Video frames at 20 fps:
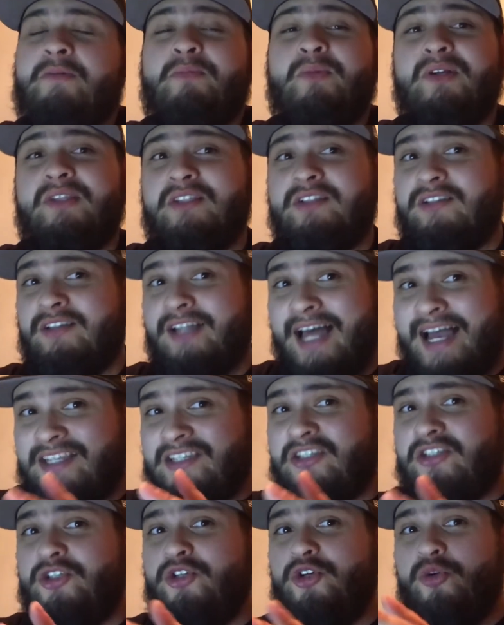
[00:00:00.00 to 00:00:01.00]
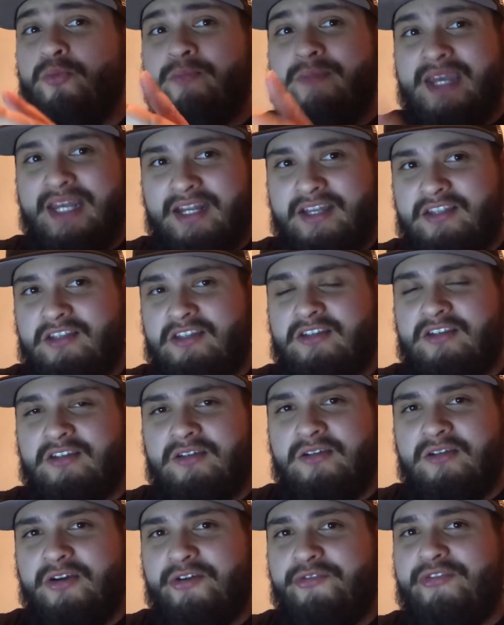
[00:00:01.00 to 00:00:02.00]
But the last 2
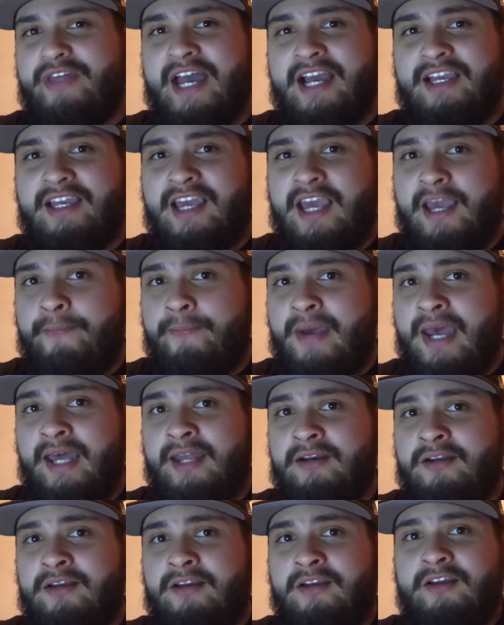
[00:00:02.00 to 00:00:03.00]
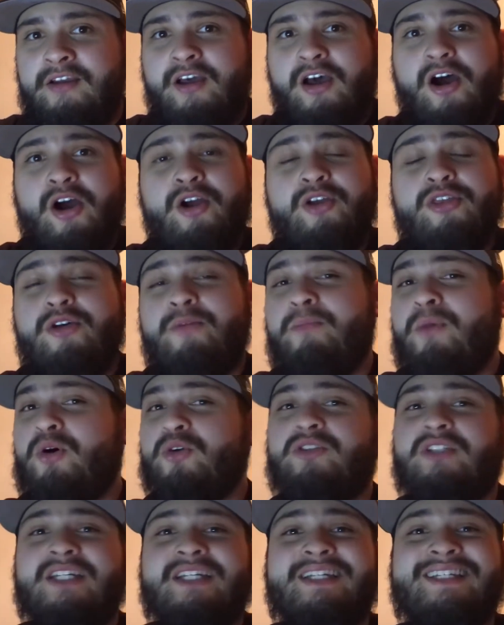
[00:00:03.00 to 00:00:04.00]
minutes of that game, man, are the
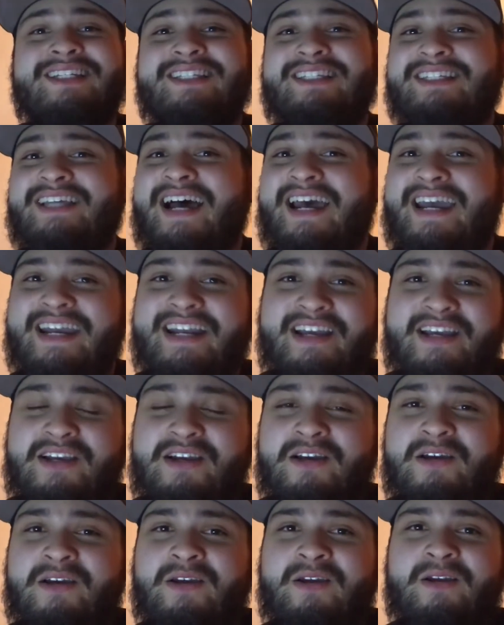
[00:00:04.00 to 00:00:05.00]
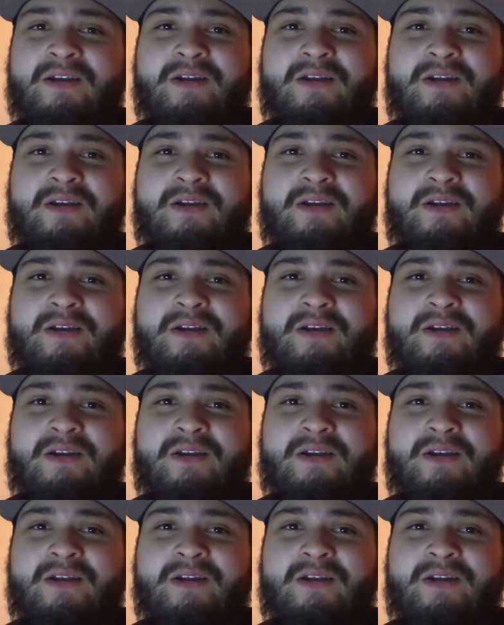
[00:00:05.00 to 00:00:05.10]
most exciting